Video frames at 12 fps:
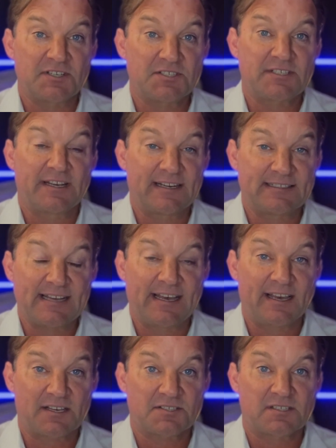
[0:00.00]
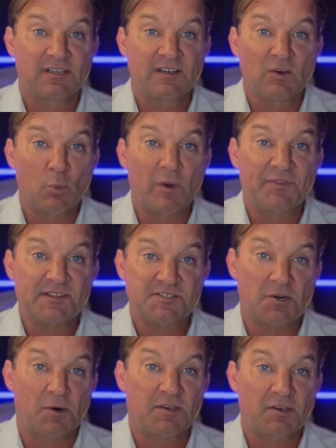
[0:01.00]
sent a text with the
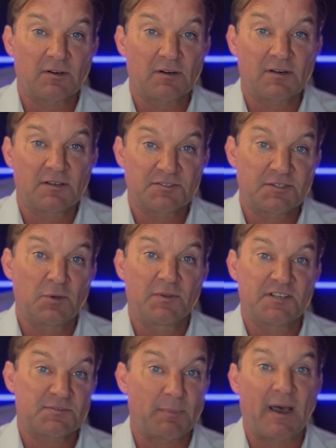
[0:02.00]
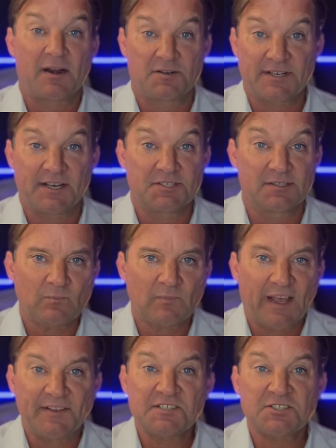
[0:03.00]
circular to this buyer's agent.
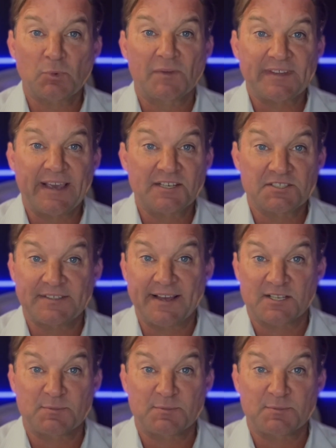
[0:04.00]
And this is what the agent texts